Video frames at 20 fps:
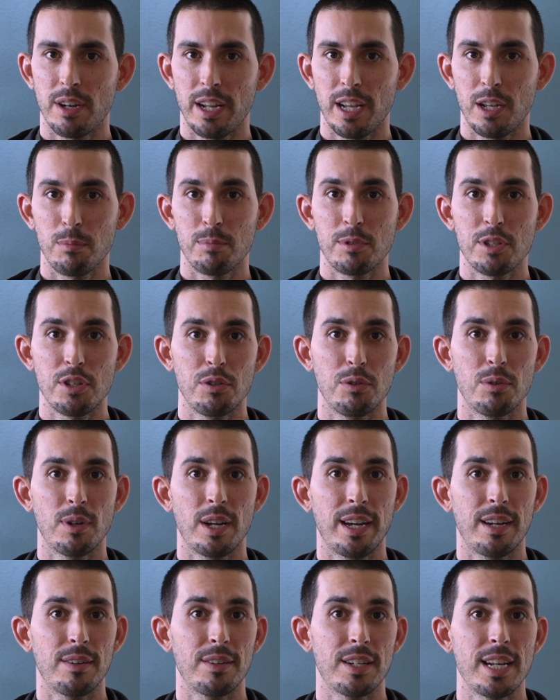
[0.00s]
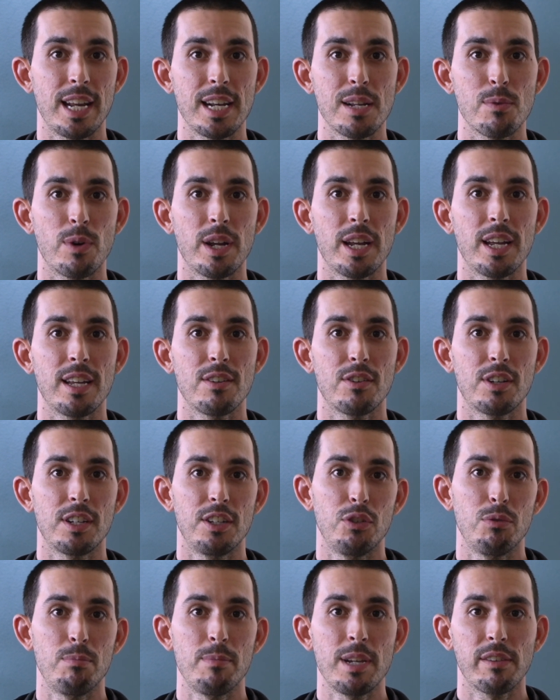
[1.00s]
helped you out in any way, you can
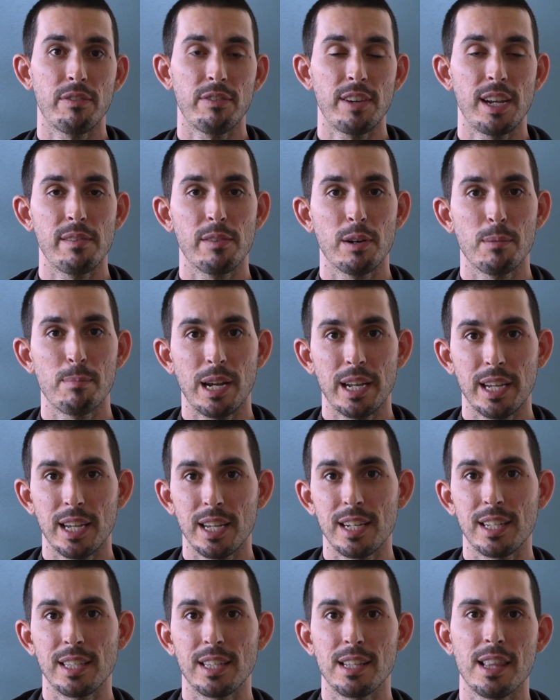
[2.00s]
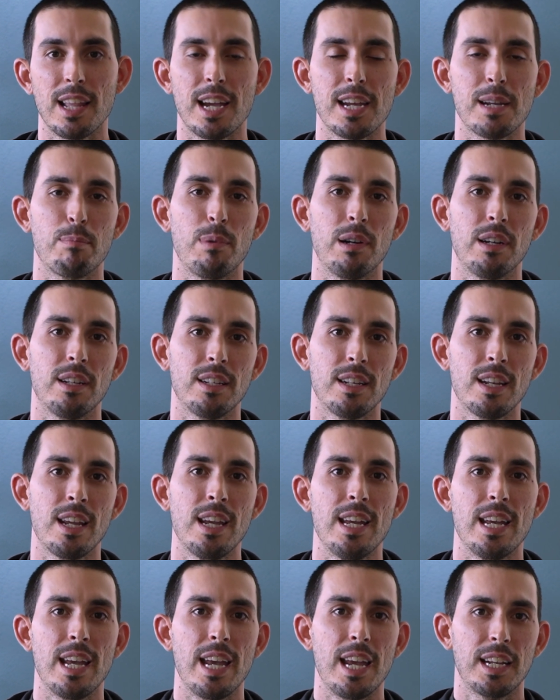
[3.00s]
do me a favor by hitting the like button
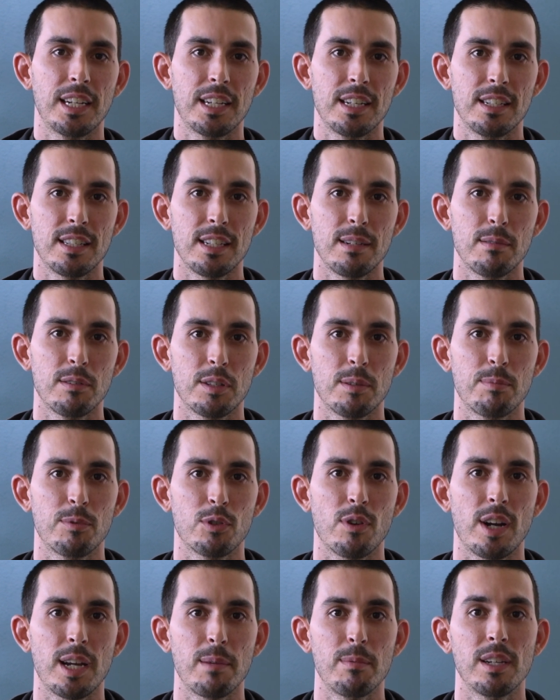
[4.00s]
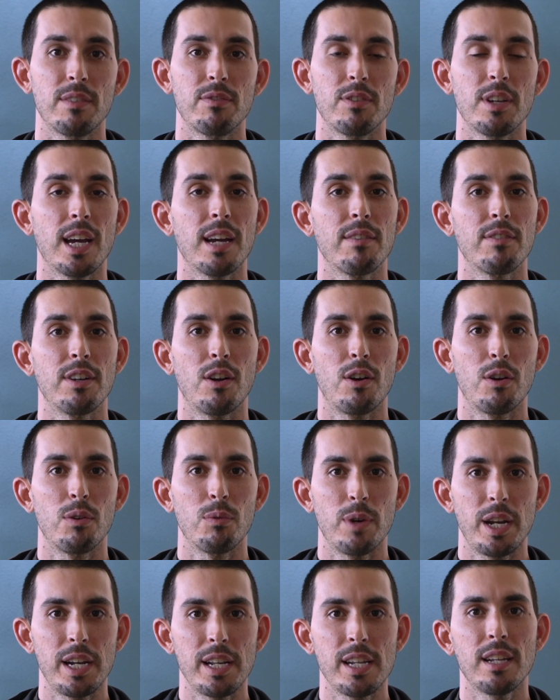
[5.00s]
and consider subscribing if you haven't
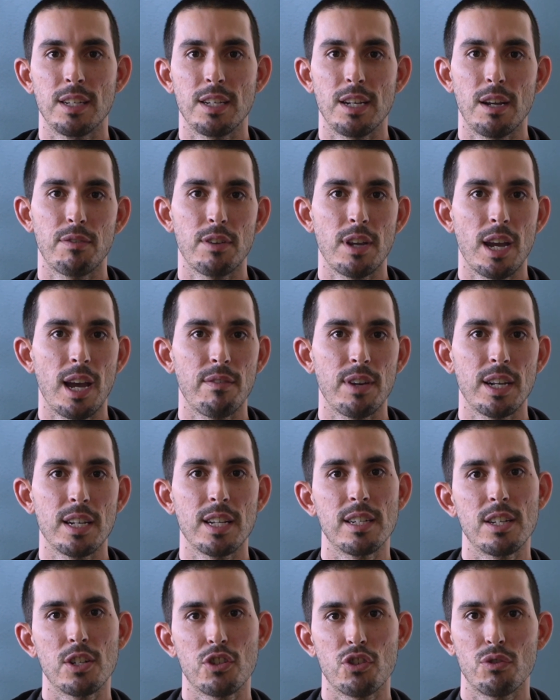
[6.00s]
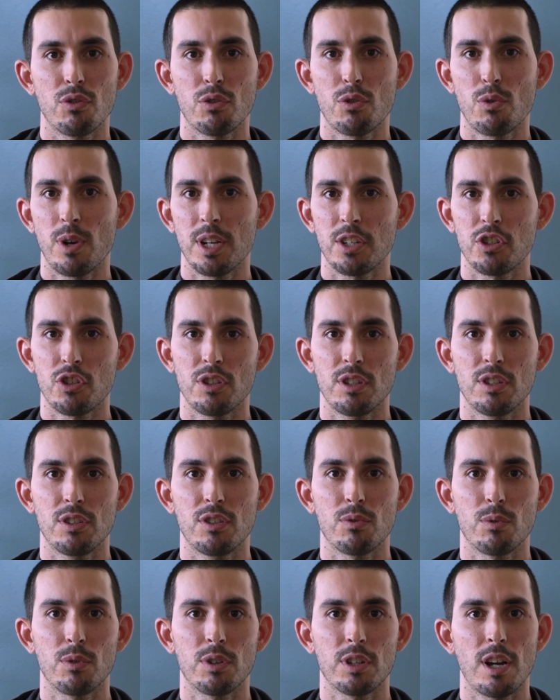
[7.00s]
already. Now, if you have any additional
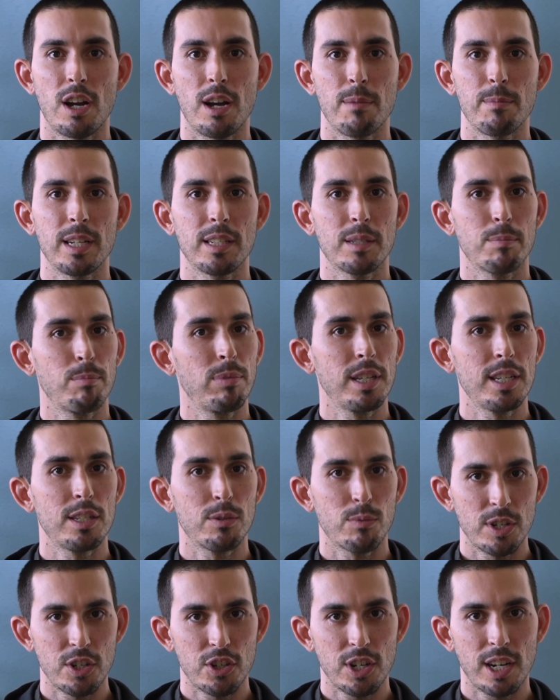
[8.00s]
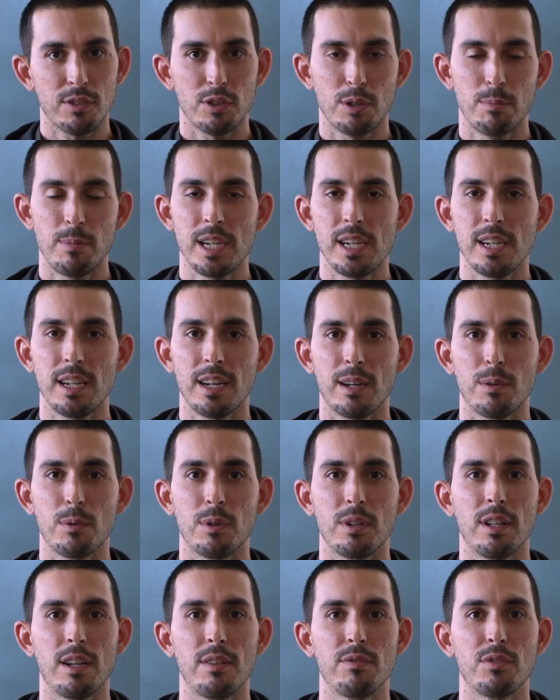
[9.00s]
questions or comments, please reach out to me. I
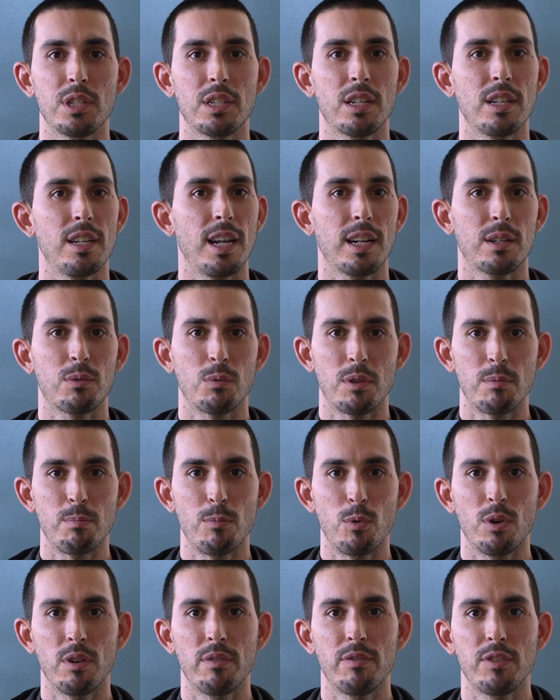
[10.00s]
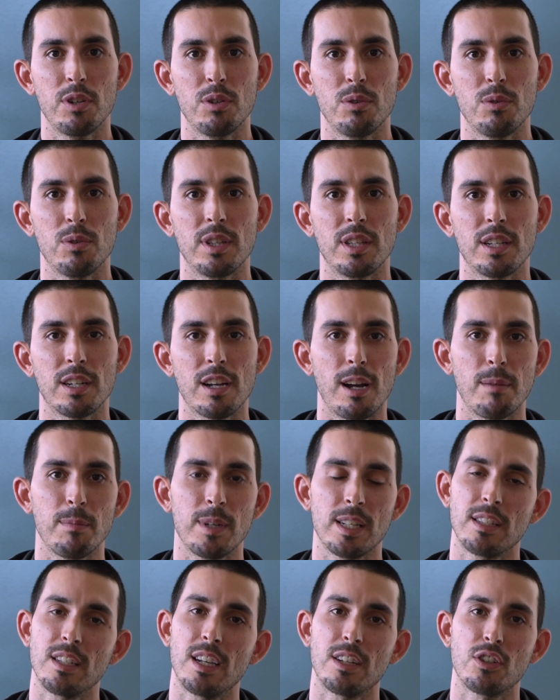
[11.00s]
would love to connect with more of you in the
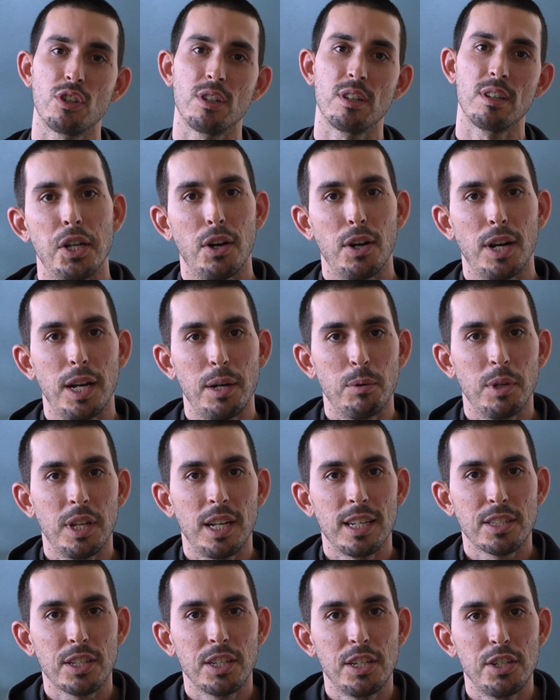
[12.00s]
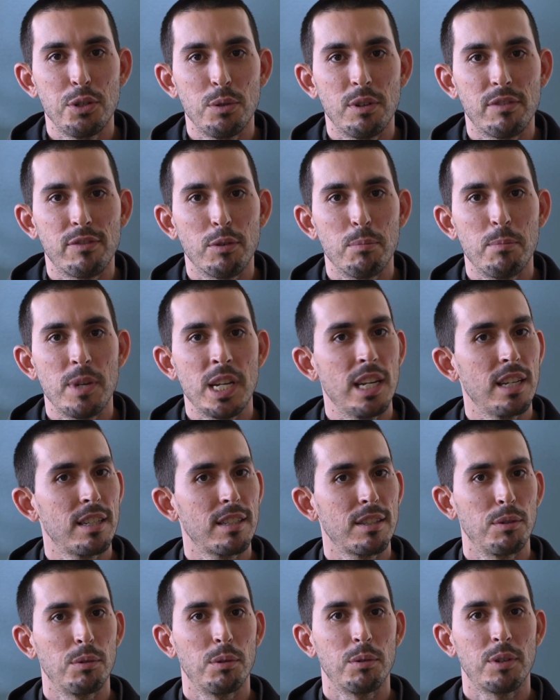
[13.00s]
comments section. All right, well, that's gonna do it for me,
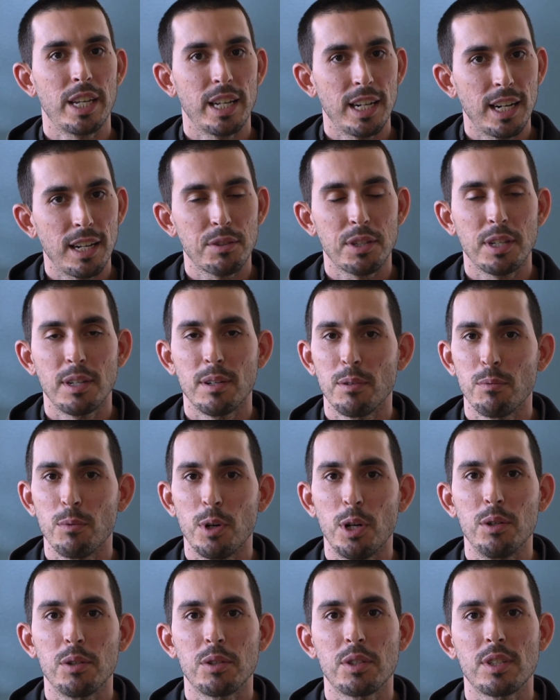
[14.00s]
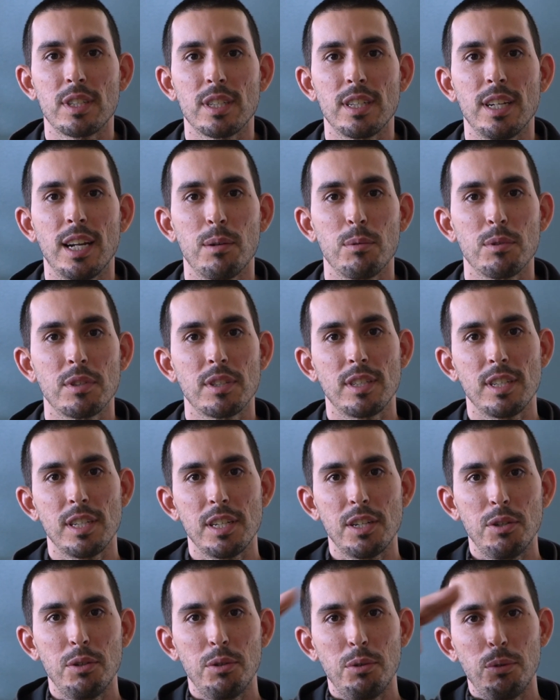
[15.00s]
so get out there and roast, and I will
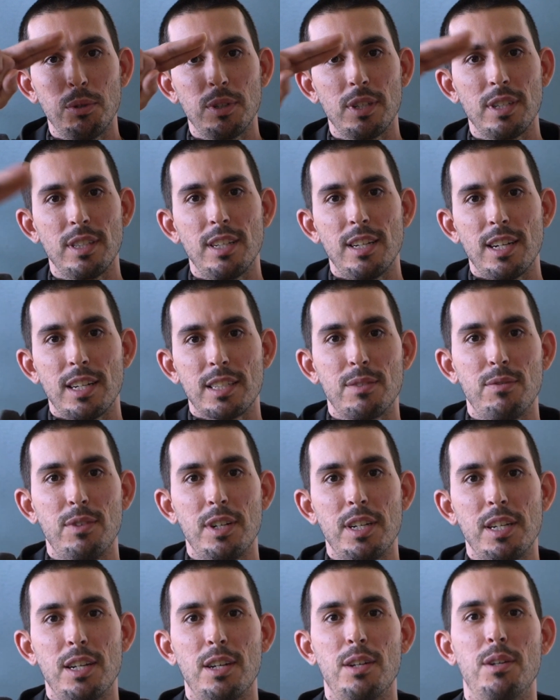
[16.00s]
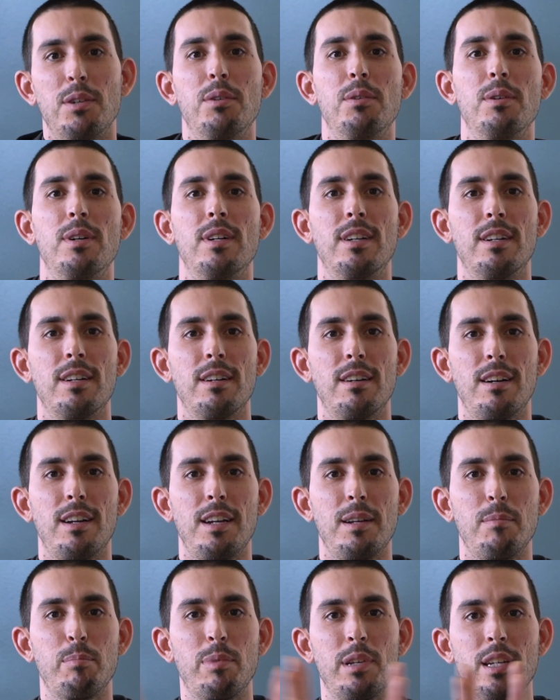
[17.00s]
see you in the next video. All
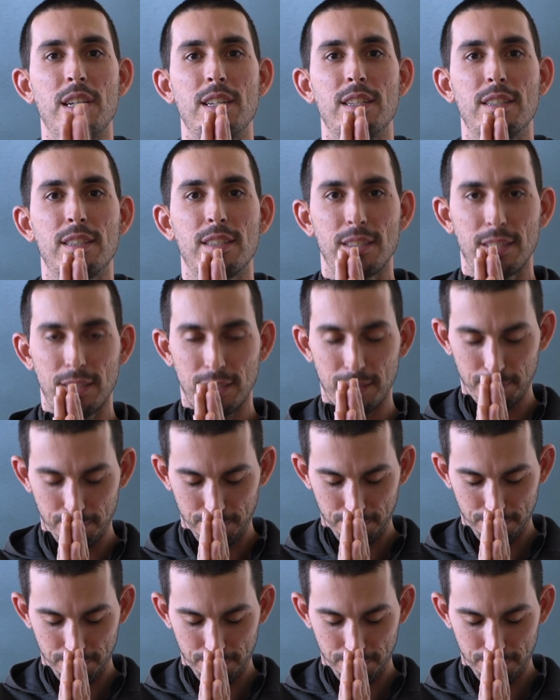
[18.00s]
right, peace.